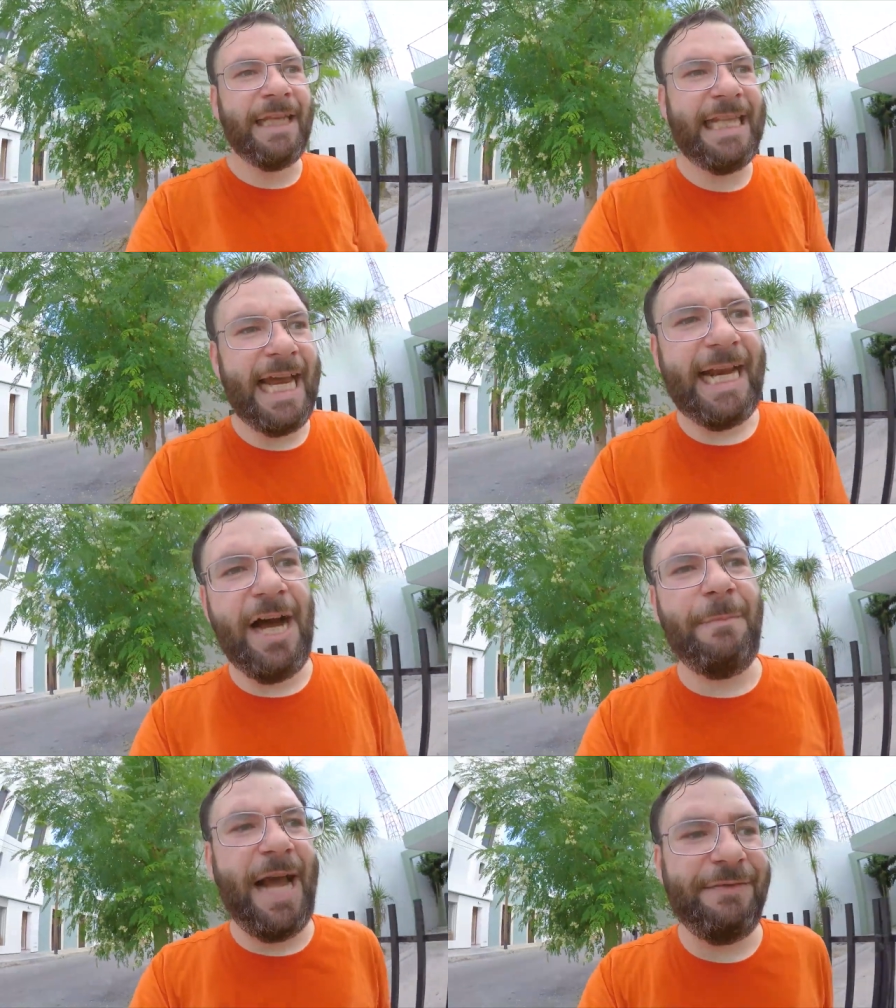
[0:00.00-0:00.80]
that
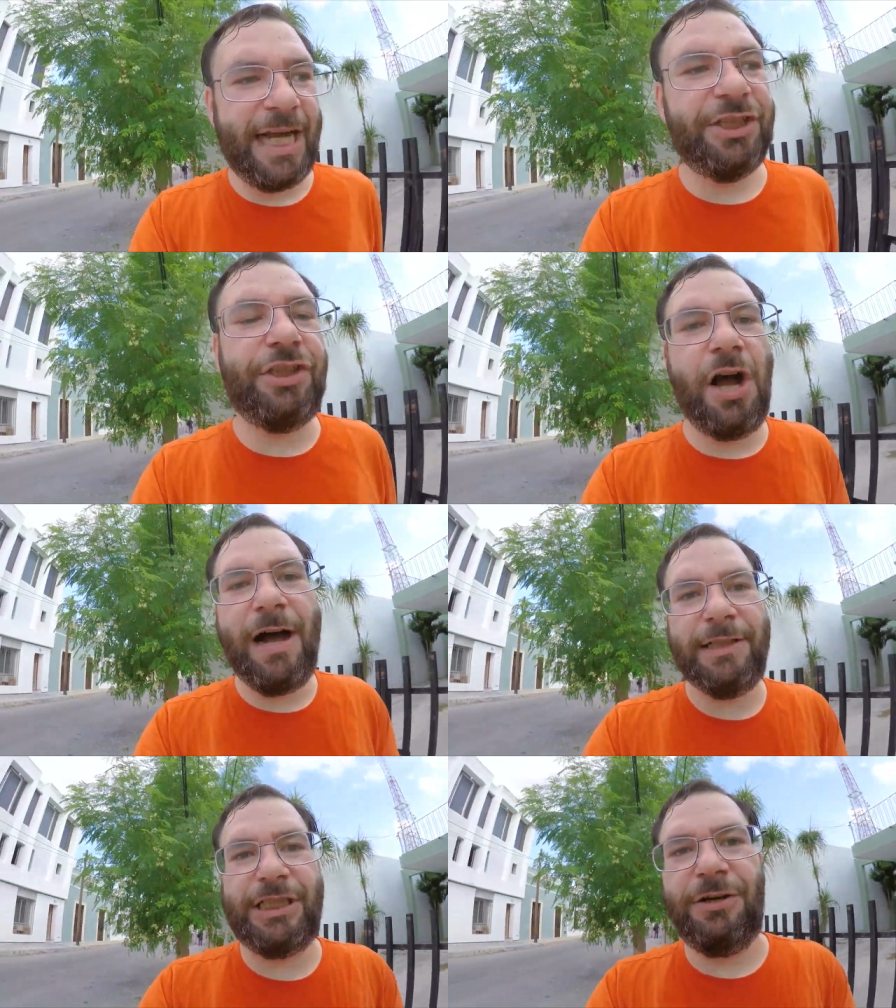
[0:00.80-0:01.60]
um, I, I saw
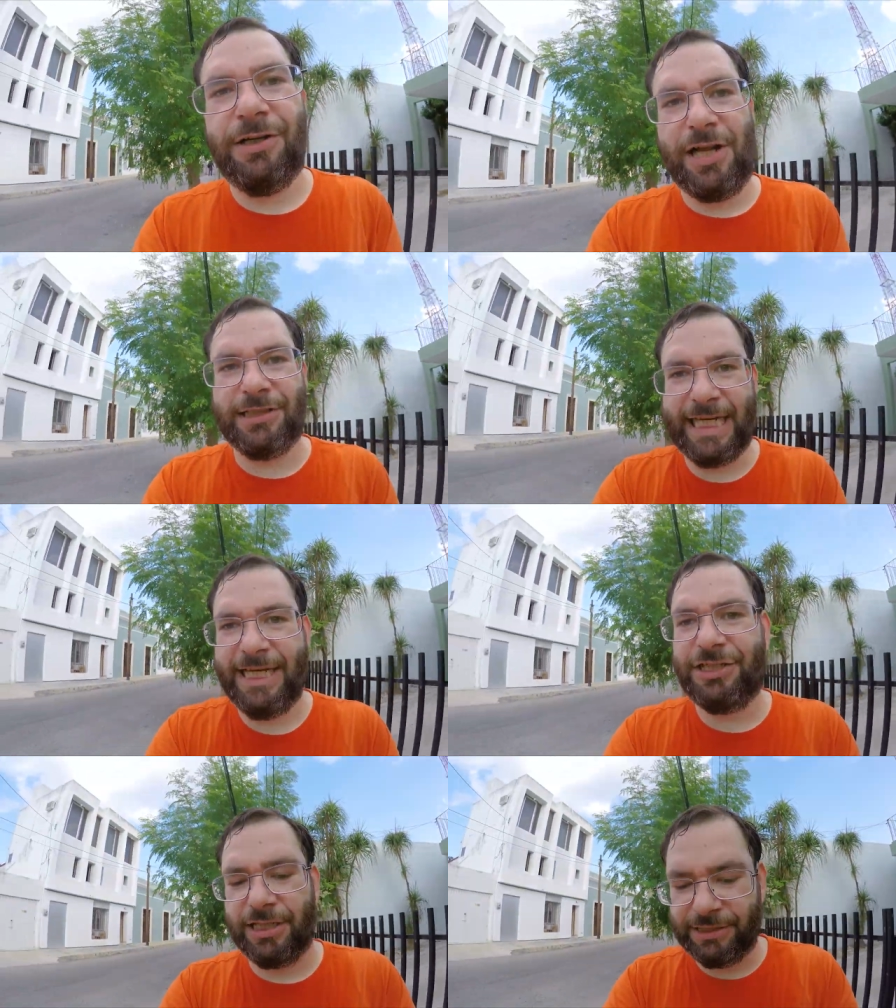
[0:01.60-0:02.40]
out there in Los
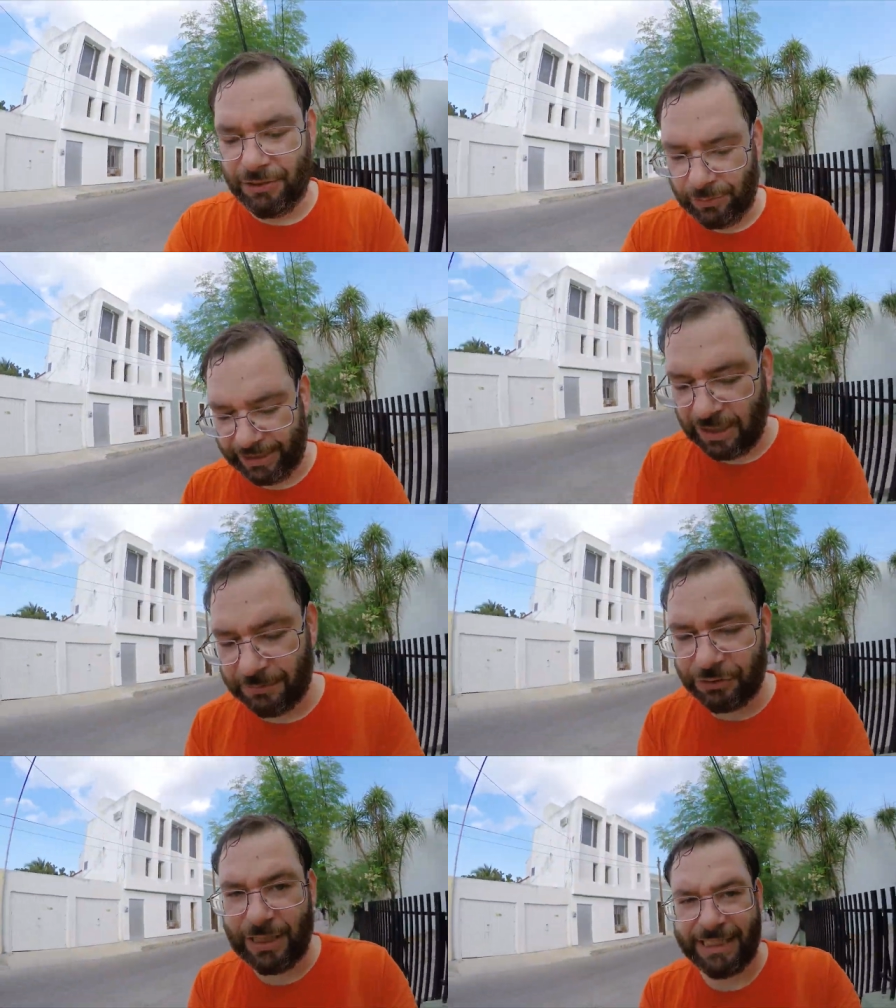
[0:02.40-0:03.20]
Angeles, you know, when it
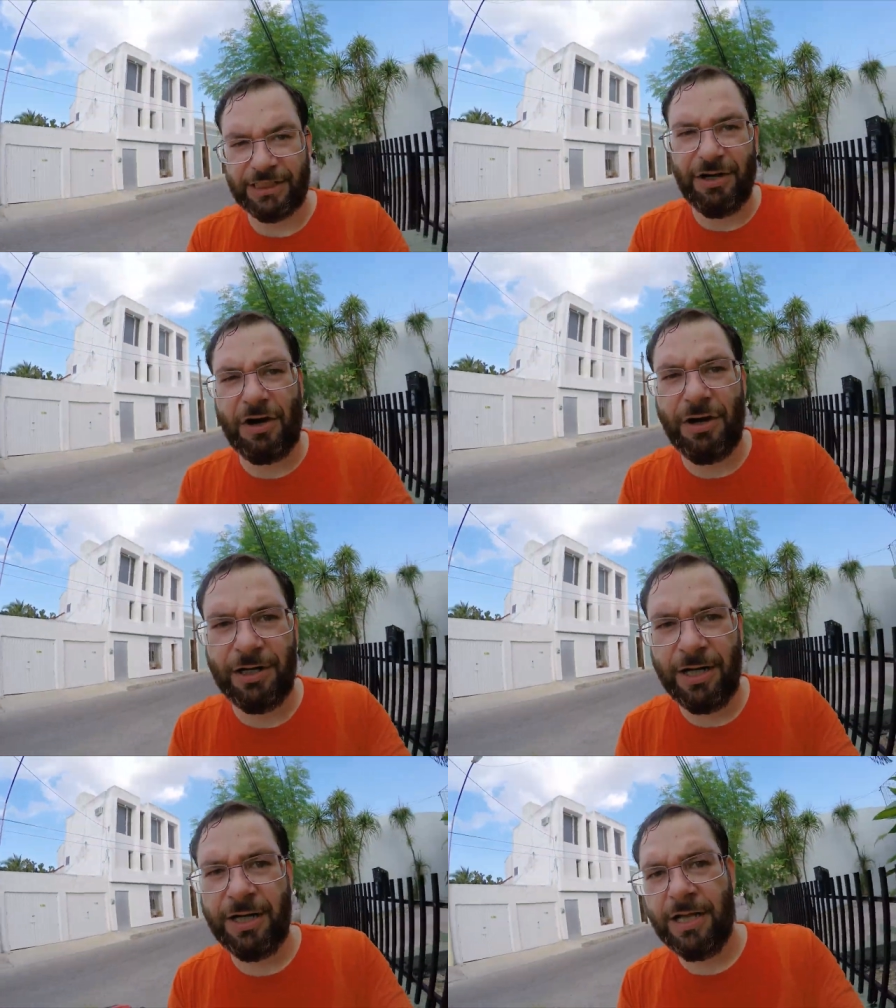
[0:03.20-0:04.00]
comes to like the art,